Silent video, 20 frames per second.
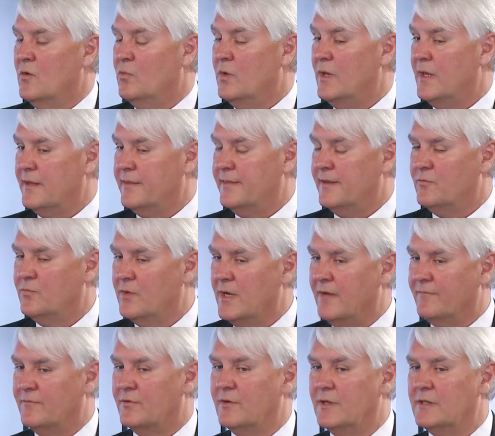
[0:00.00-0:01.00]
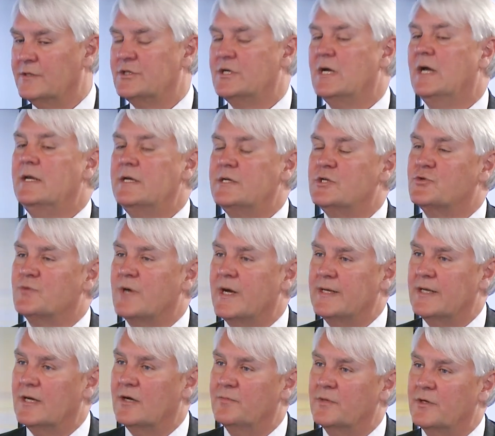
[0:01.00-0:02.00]
Well, I think we have a real challenge
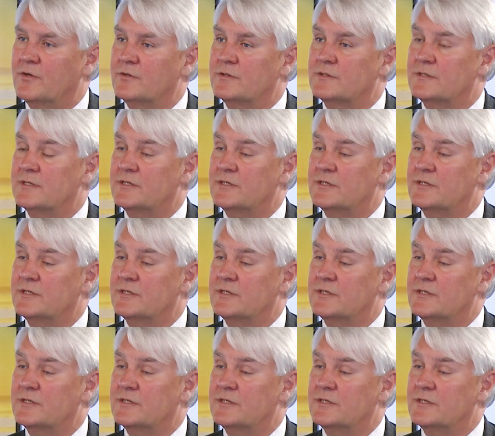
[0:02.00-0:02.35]
right now because